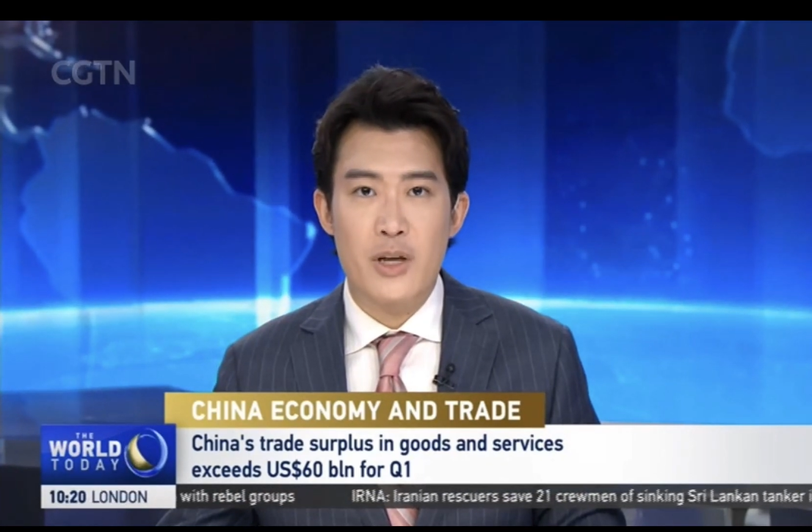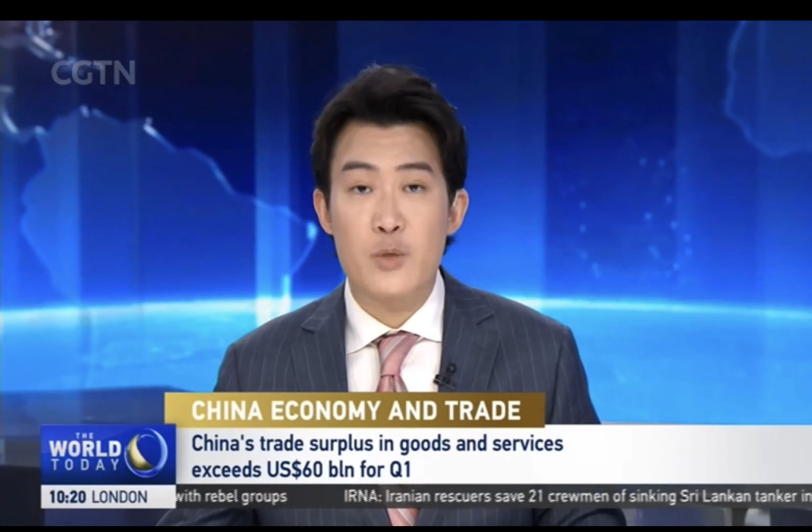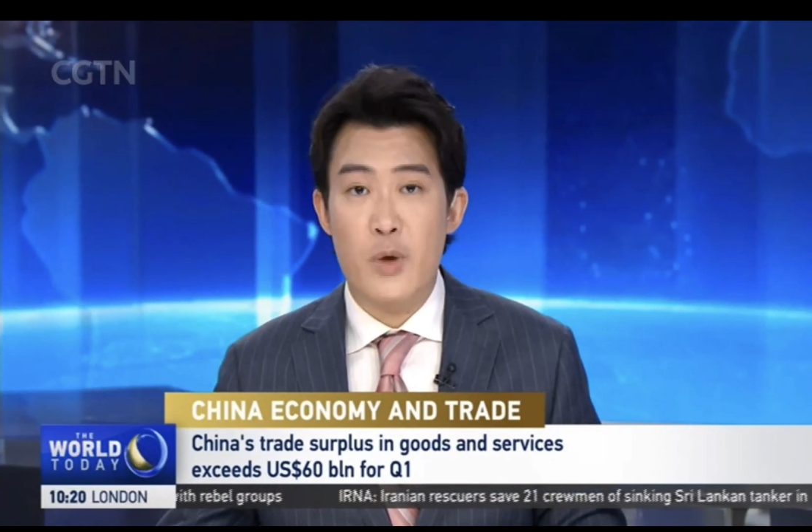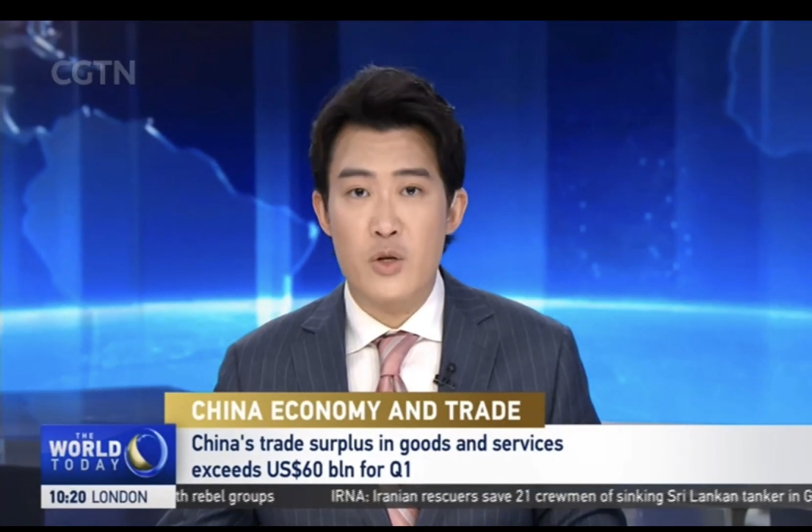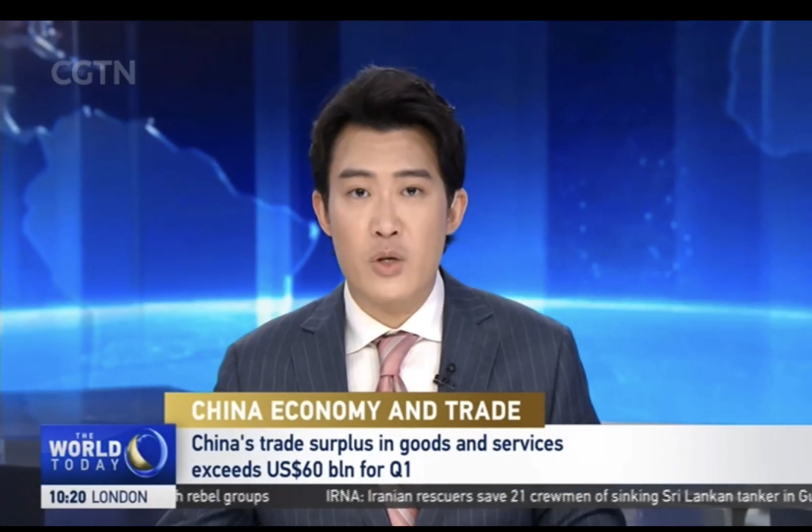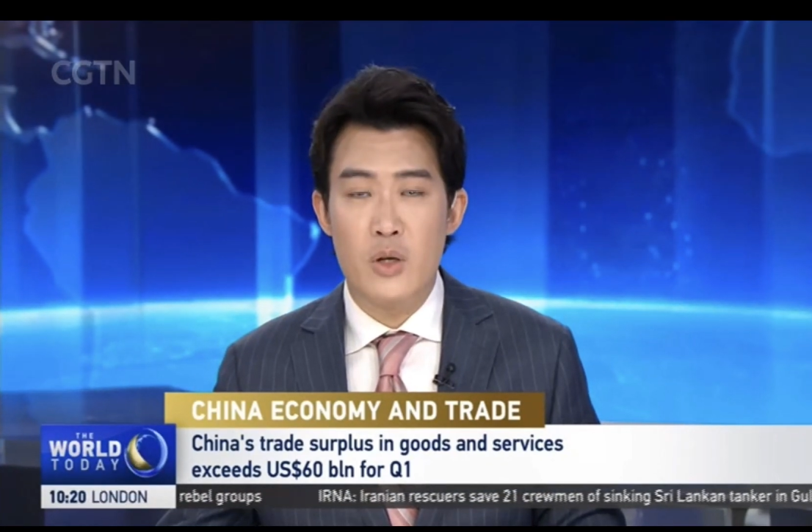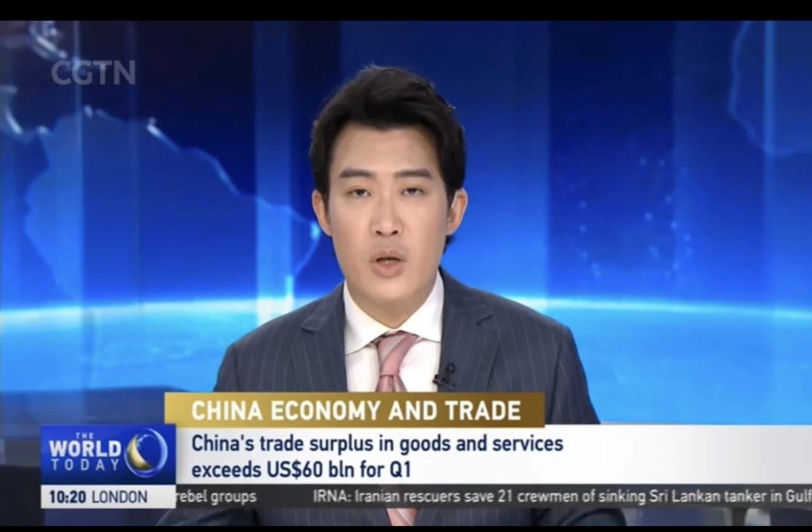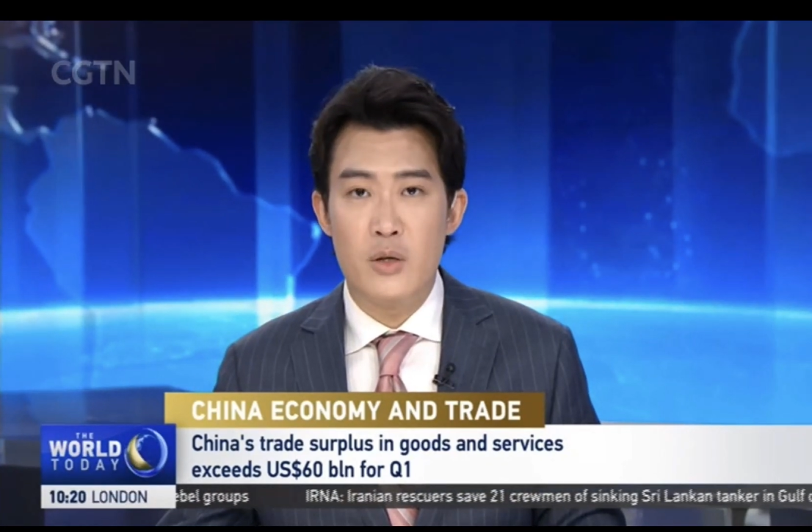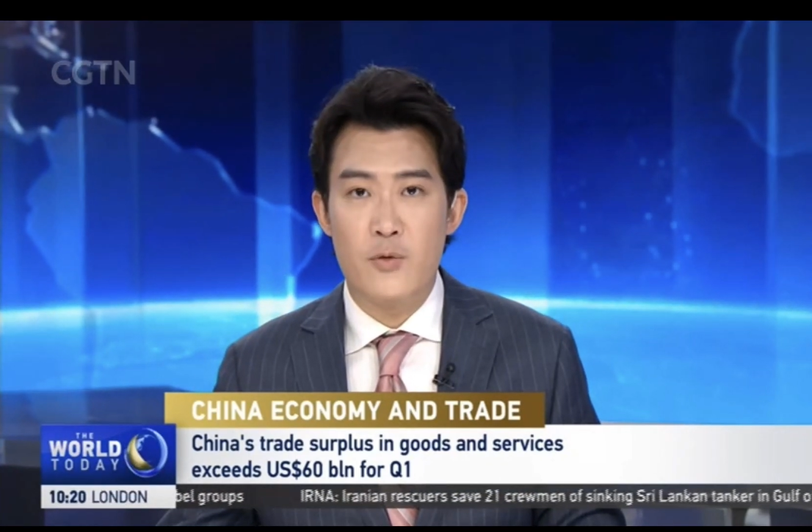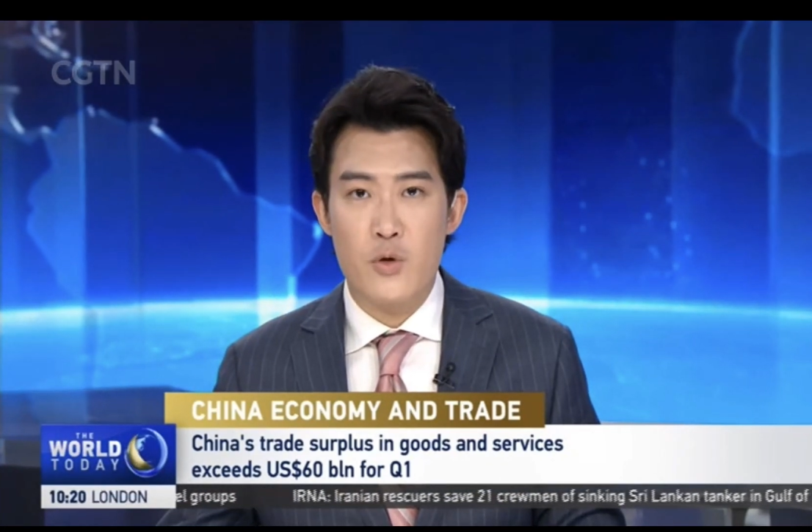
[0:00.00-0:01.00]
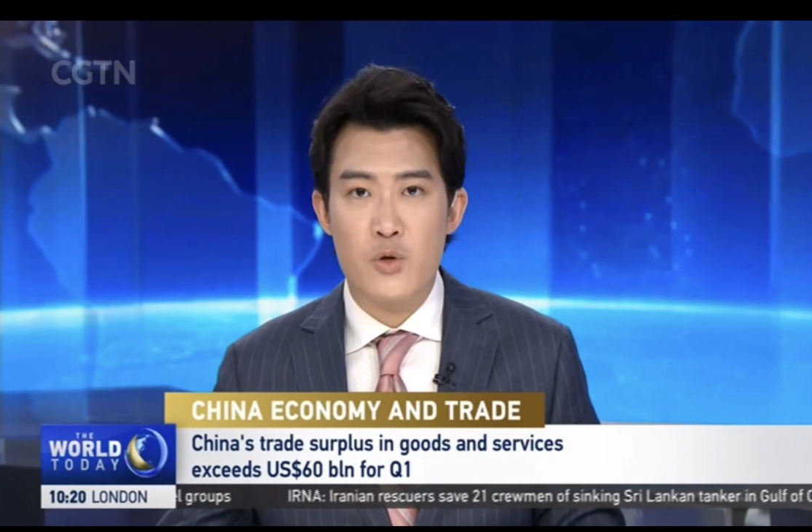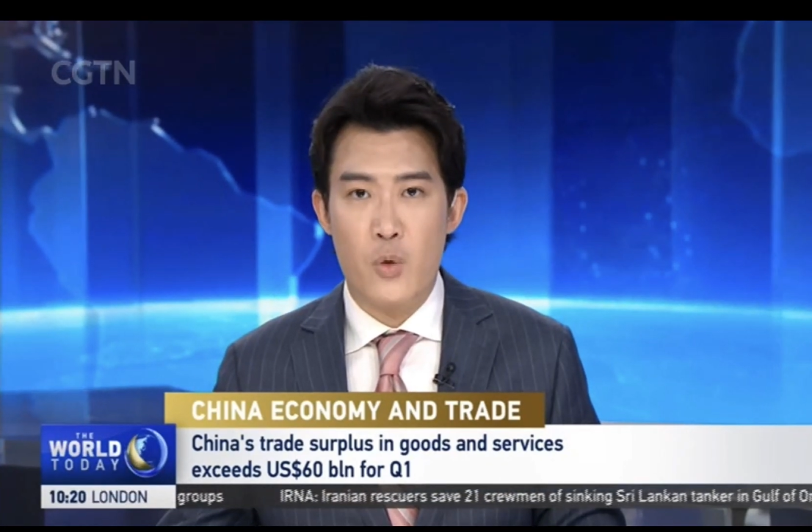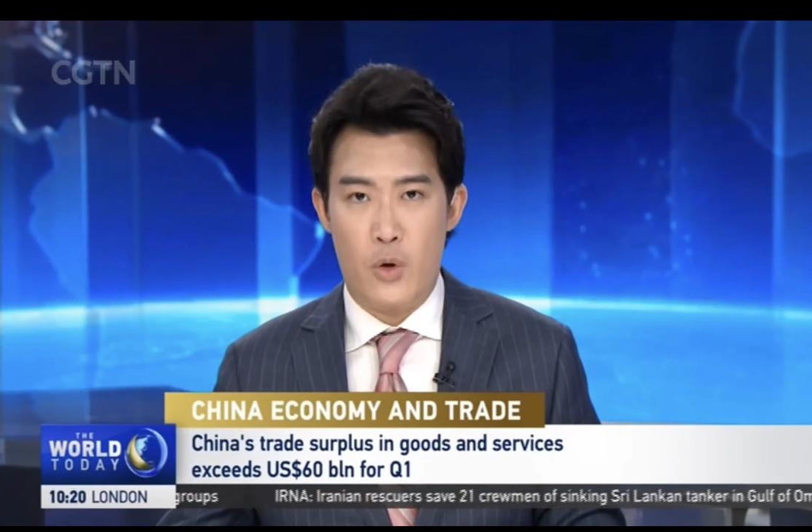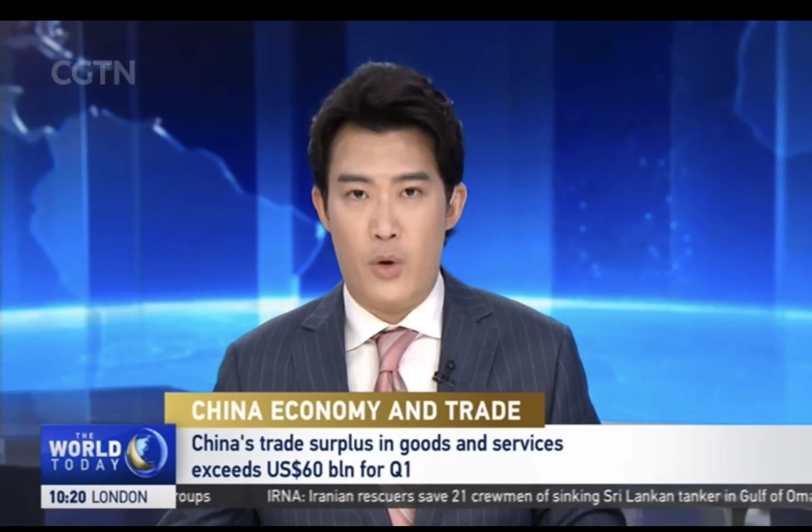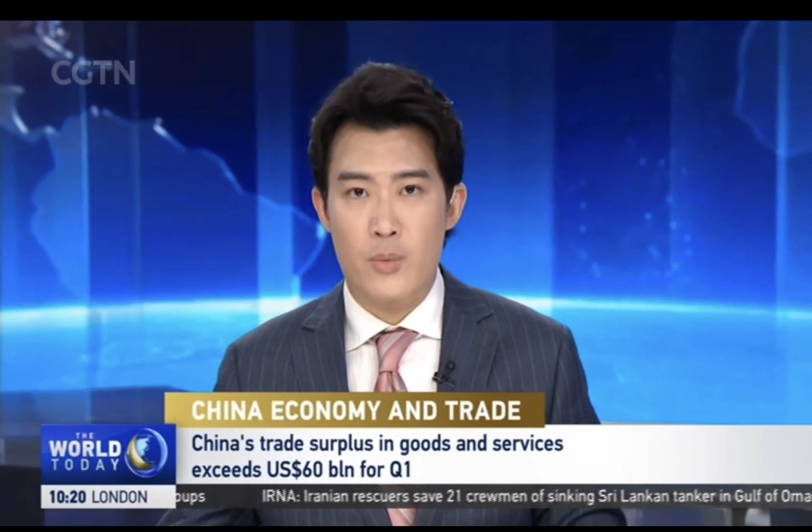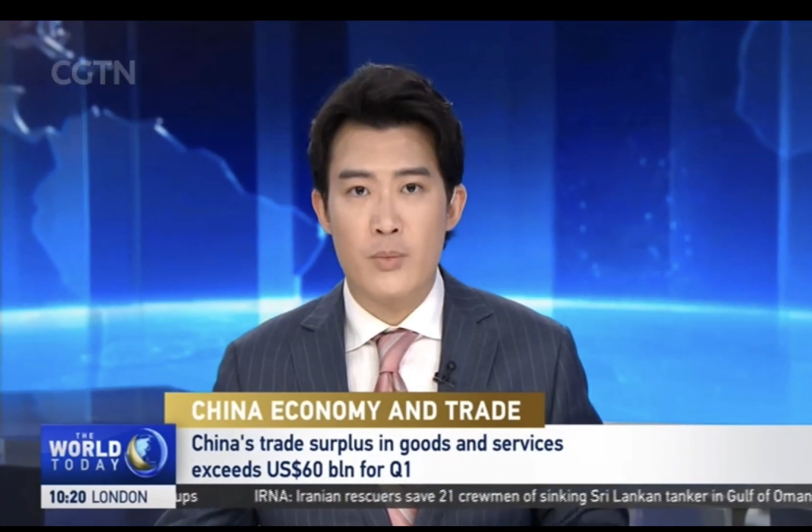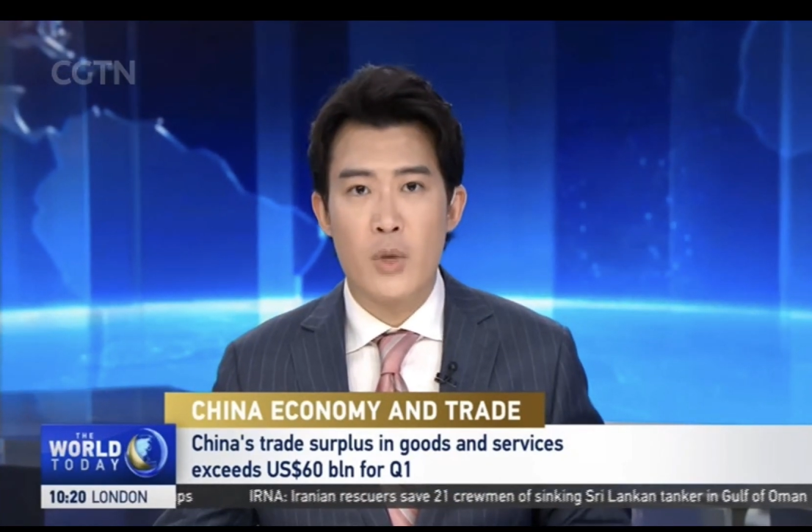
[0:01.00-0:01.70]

expansion in the first quarter.